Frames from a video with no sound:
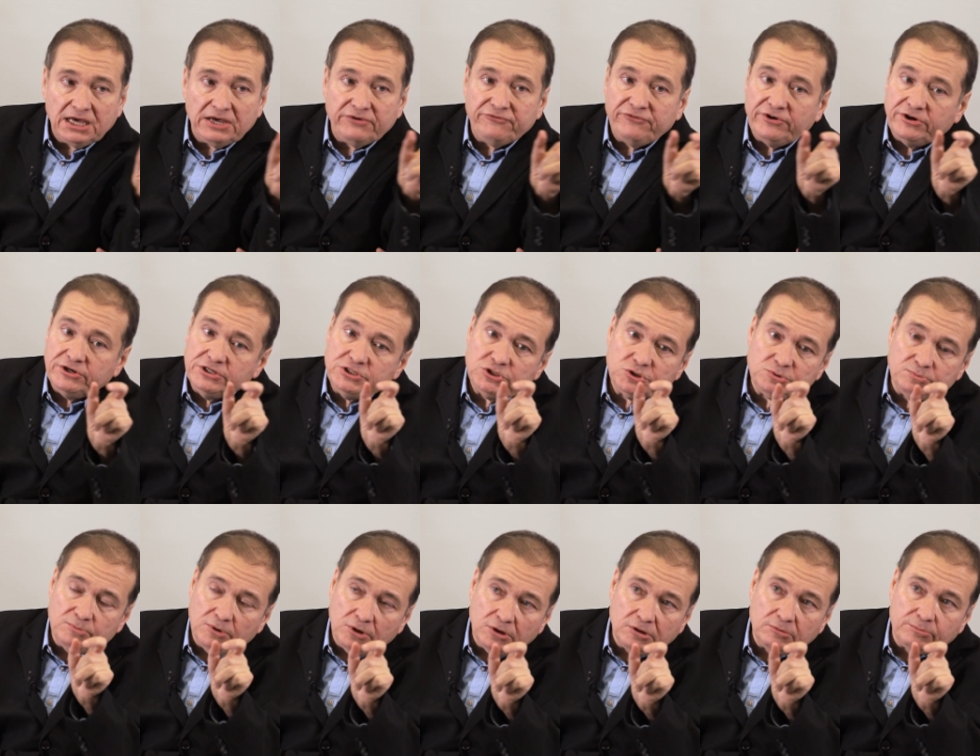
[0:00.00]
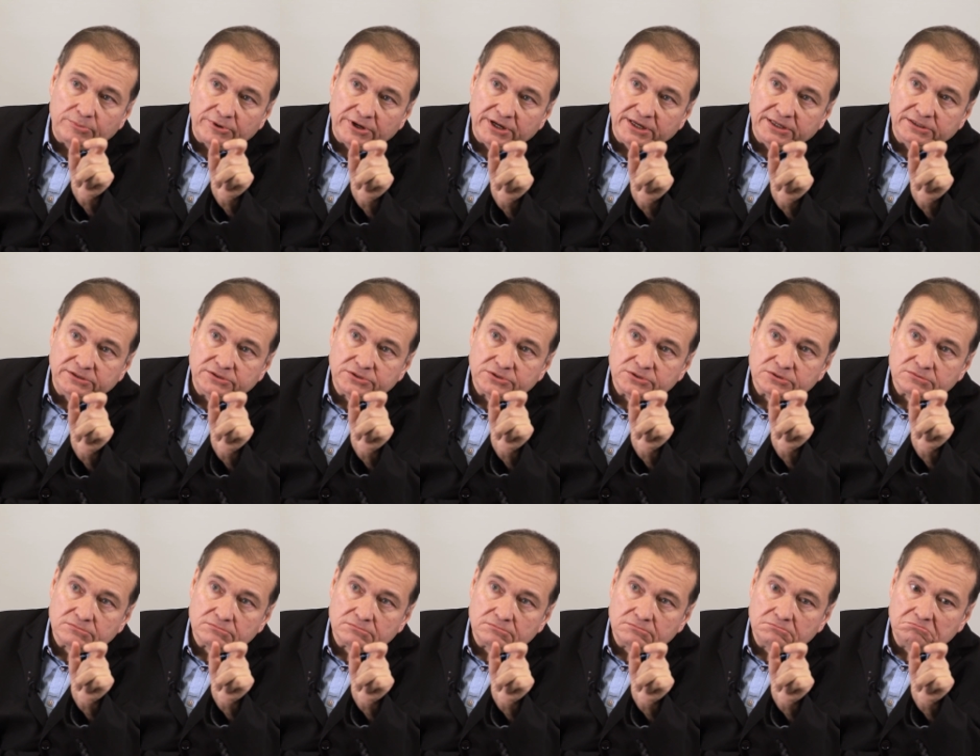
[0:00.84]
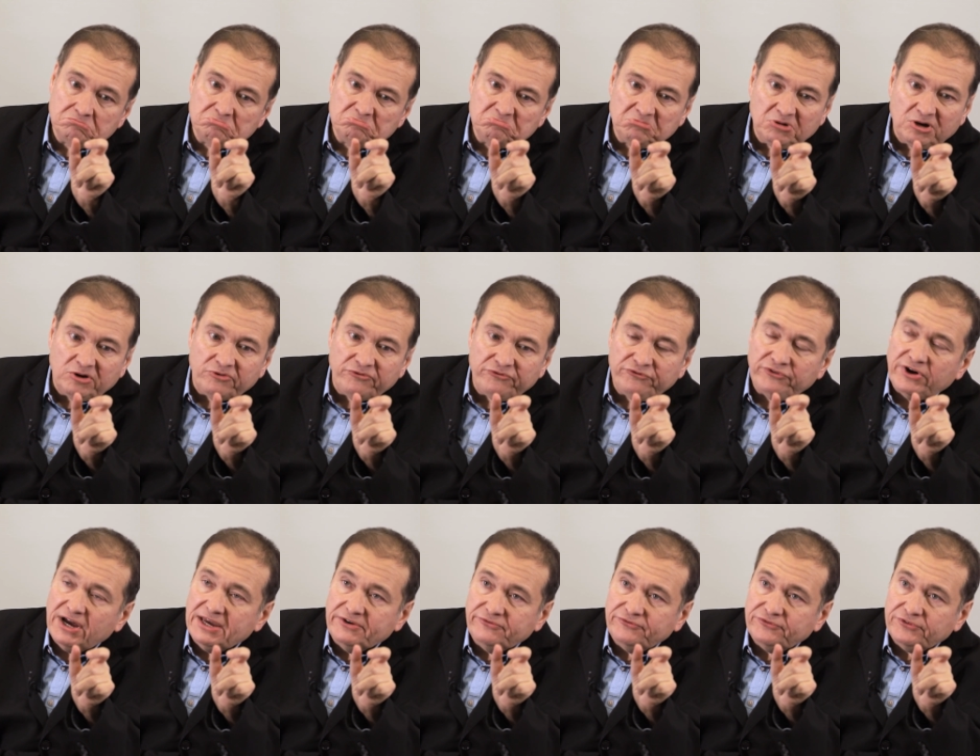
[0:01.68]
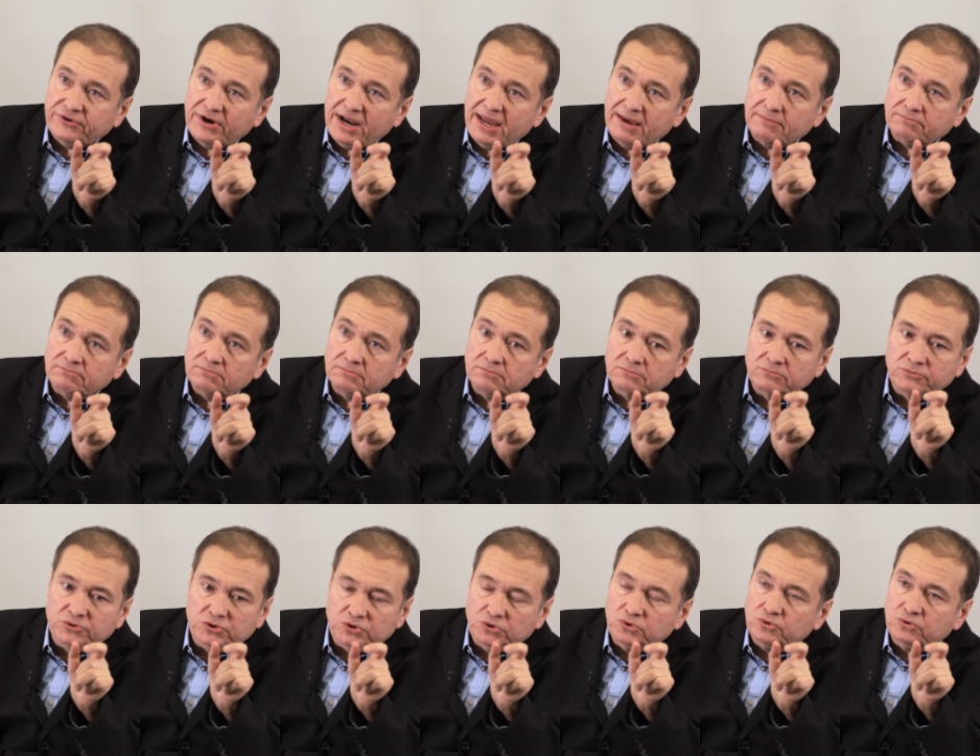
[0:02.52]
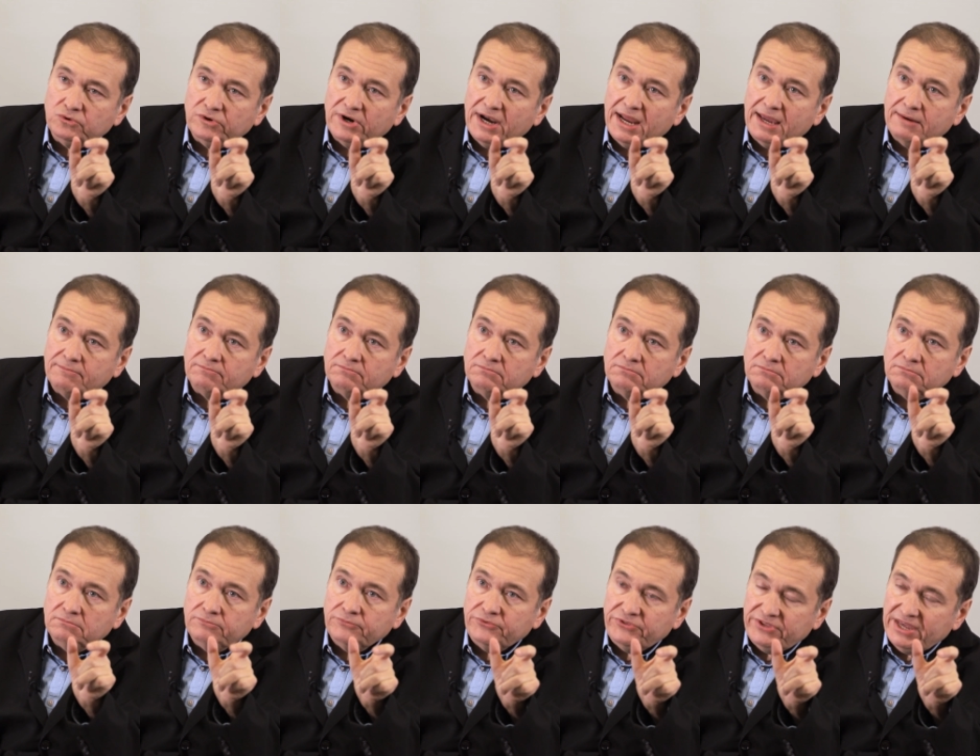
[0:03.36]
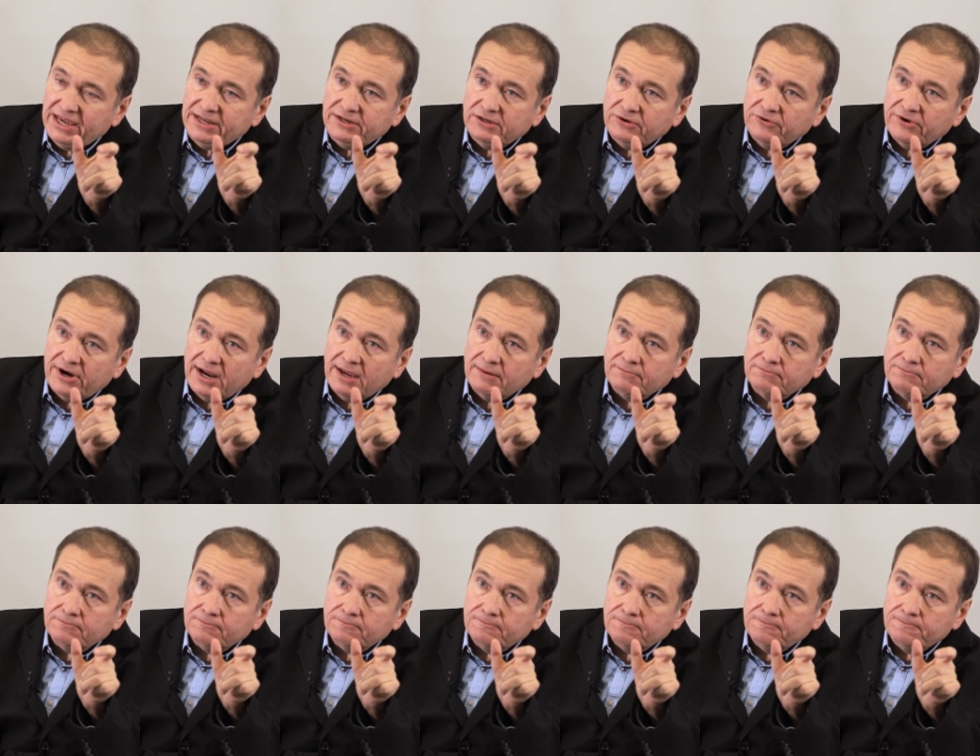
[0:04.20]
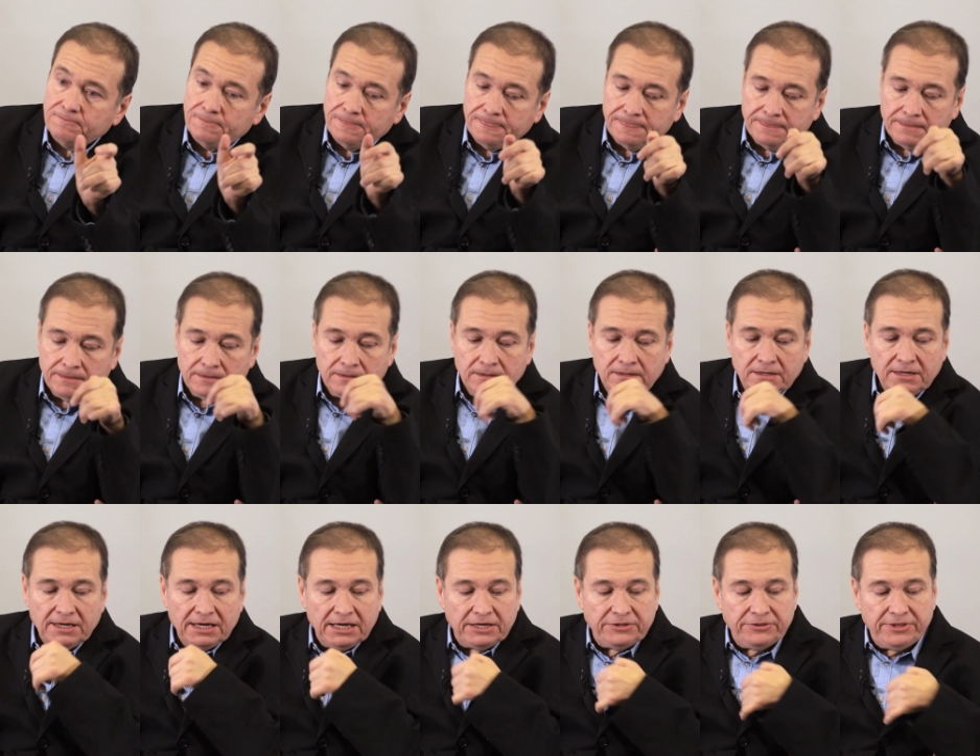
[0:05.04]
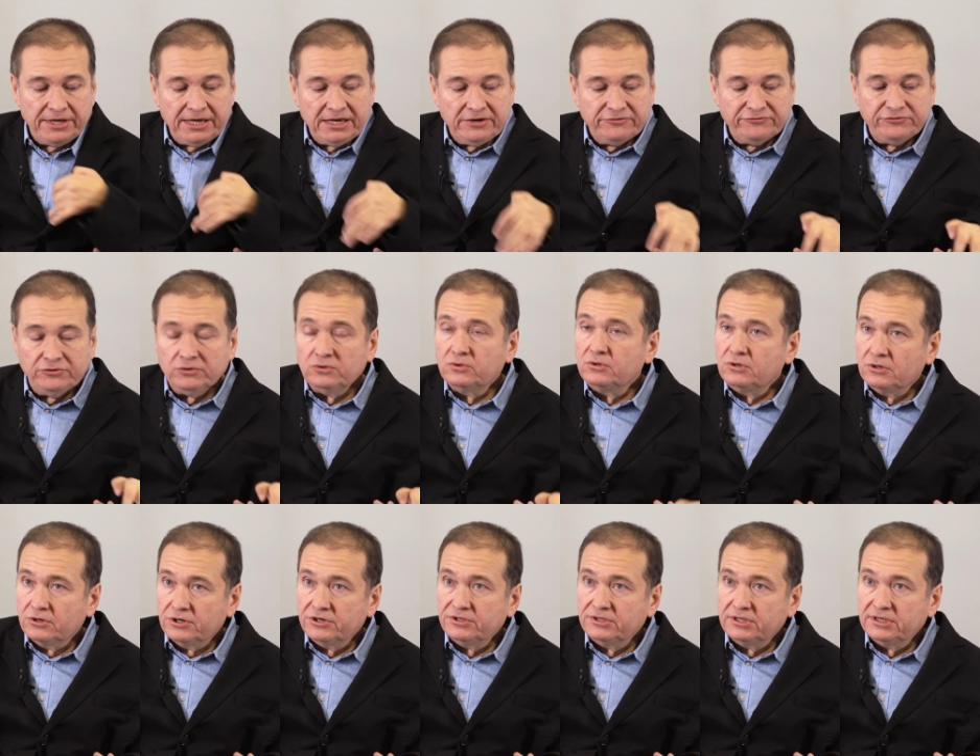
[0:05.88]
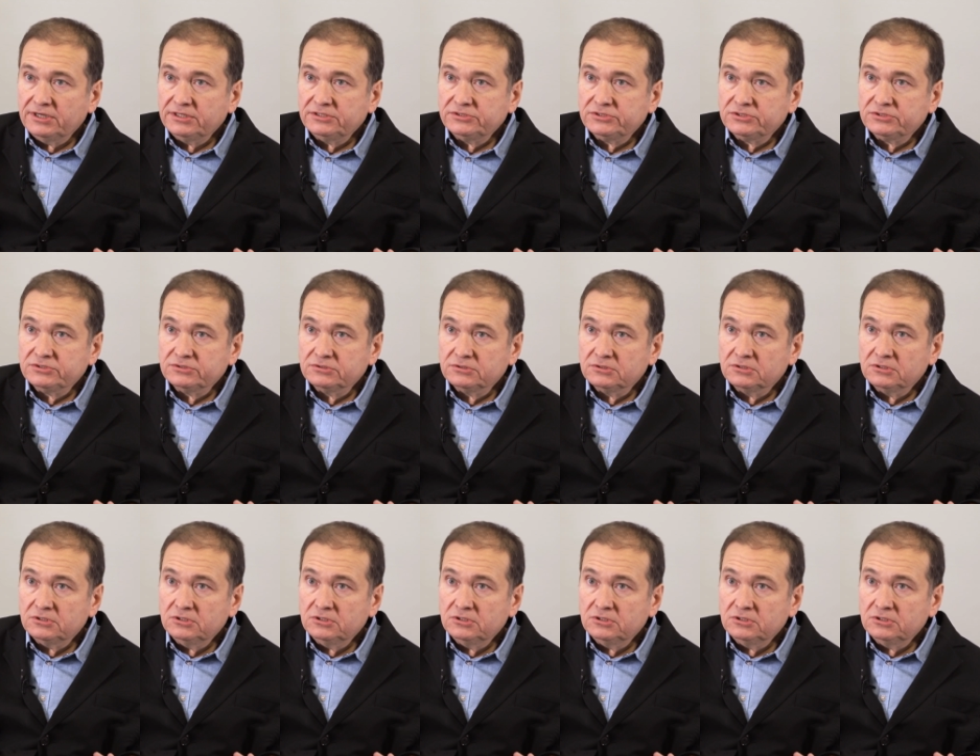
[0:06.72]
have very small brains of 5 gram, 2 gram, 10 gram, and they have no cortex.